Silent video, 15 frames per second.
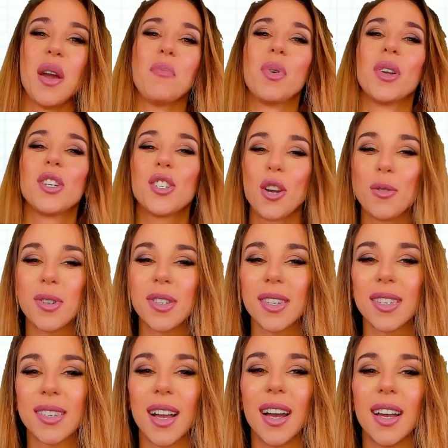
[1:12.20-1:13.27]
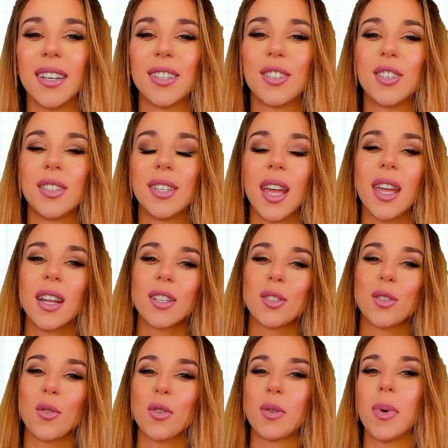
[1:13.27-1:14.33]
But jokes aside, today I'll
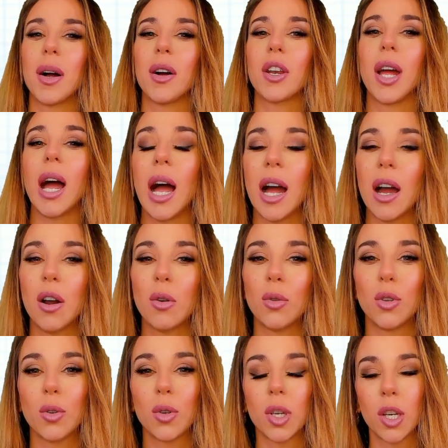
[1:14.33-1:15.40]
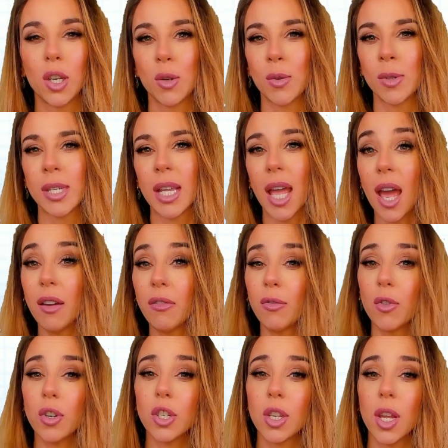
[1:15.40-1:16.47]
talk about how you can use
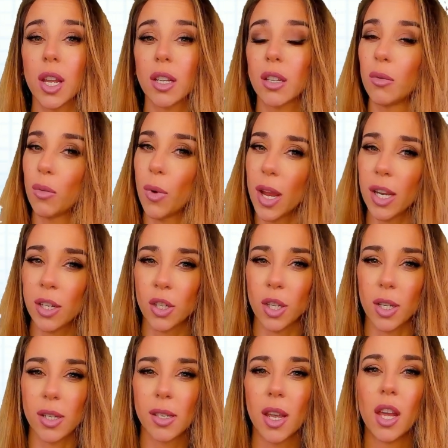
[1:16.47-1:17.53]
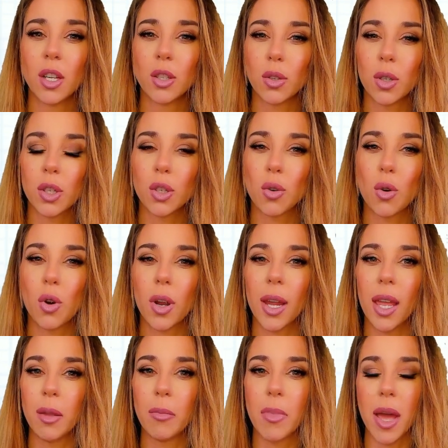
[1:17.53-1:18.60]
average daily ranges to ensure
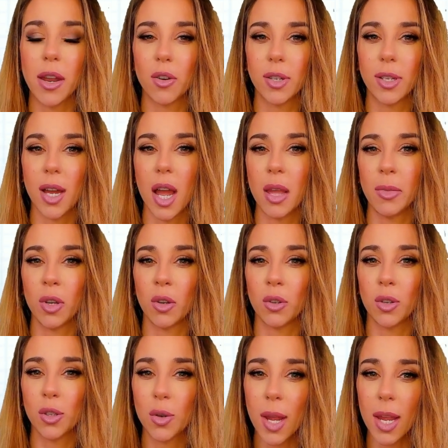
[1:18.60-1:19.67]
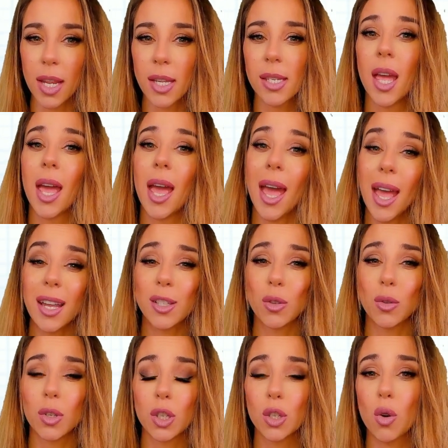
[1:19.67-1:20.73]
a better timing on your trades and
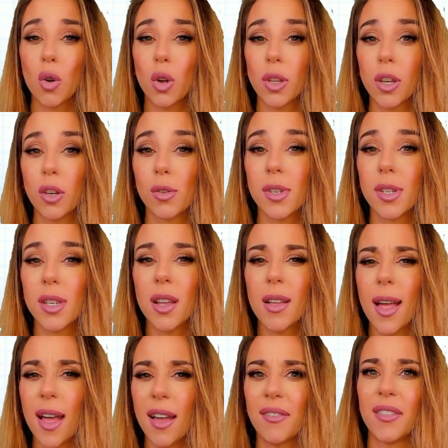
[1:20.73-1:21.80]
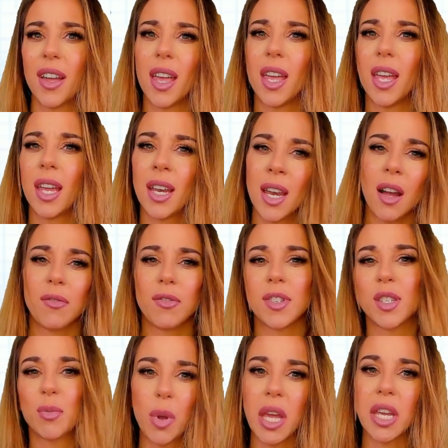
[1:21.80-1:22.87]
to ensure that you still have enough
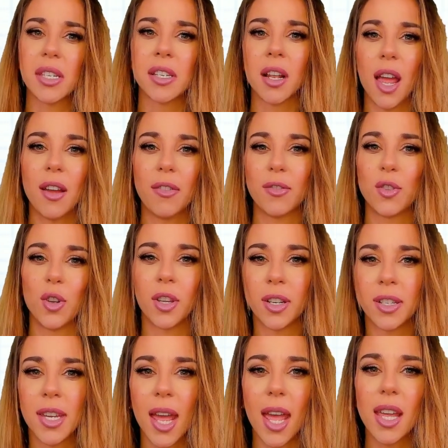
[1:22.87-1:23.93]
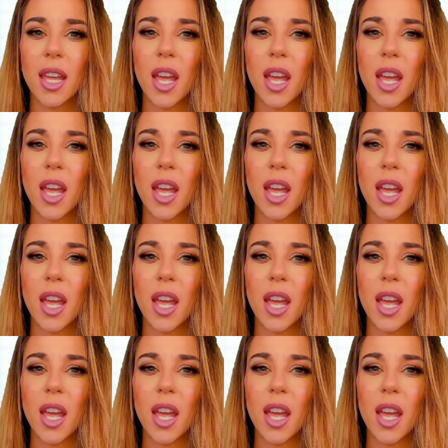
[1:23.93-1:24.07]
space left on the day